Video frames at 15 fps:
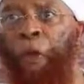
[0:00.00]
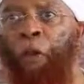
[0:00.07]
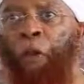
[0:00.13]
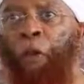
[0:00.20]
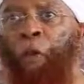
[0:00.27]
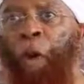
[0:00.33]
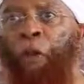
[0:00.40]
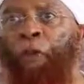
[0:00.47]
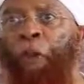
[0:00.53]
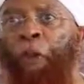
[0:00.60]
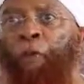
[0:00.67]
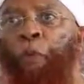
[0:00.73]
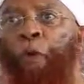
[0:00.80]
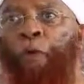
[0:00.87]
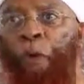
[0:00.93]
the ones
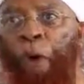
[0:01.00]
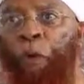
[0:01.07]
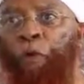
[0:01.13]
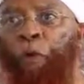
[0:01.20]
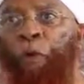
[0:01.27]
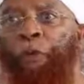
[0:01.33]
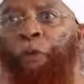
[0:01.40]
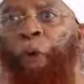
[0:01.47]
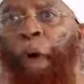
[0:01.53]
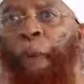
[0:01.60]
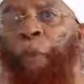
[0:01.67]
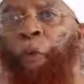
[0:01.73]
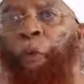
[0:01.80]
that revert to Islam,